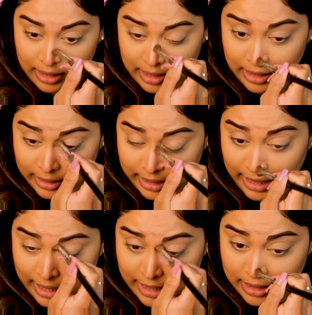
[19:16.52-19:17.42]
And
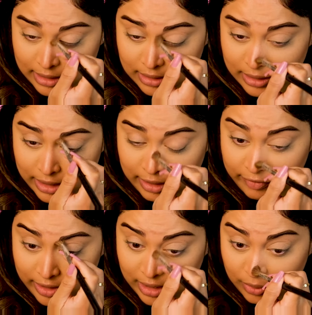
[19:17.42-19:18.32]
again, if
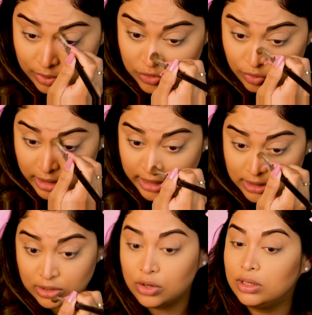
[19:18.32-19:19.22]
he was running
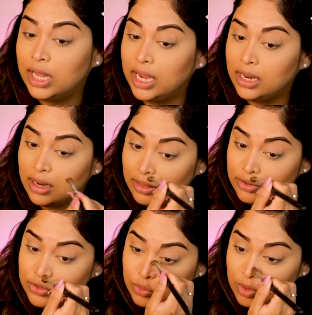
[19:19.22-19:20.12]
so late and
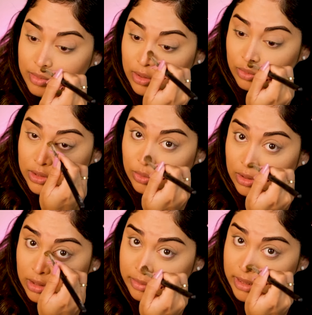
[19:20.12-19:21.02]
this woman was
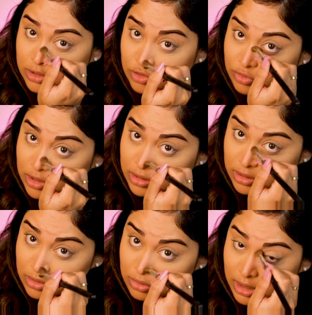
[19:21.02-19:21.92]
worried about you running
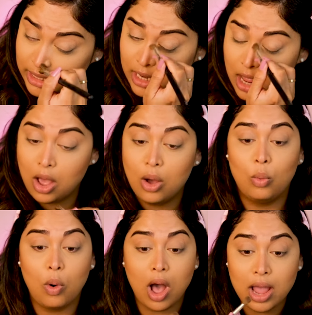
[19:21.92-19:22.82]
so late,
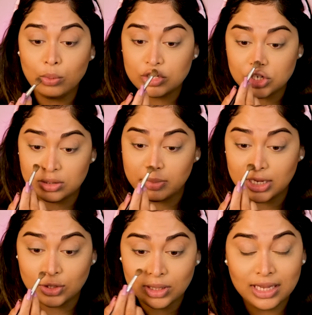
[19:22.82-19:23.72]
why would she
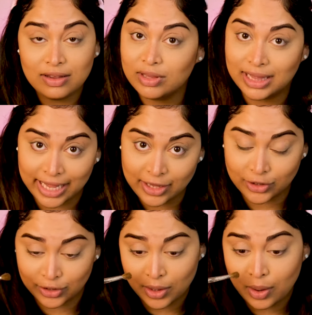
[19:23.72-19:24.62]
make you even
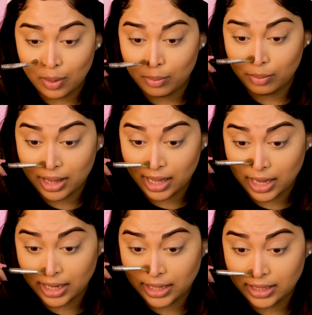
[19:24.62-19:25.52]
later
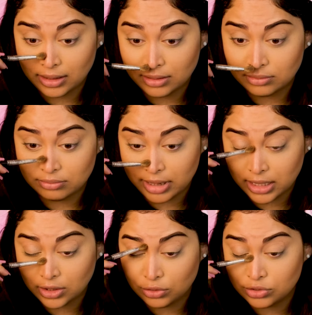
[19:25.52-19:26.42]
by
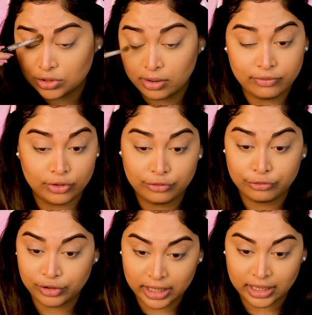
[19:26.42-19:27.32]
making you stop for a
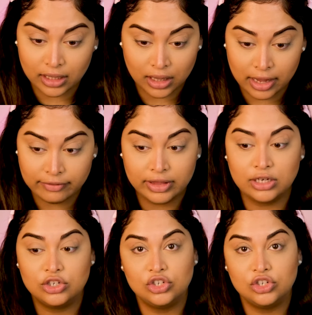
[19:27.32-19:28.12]
freaking glove that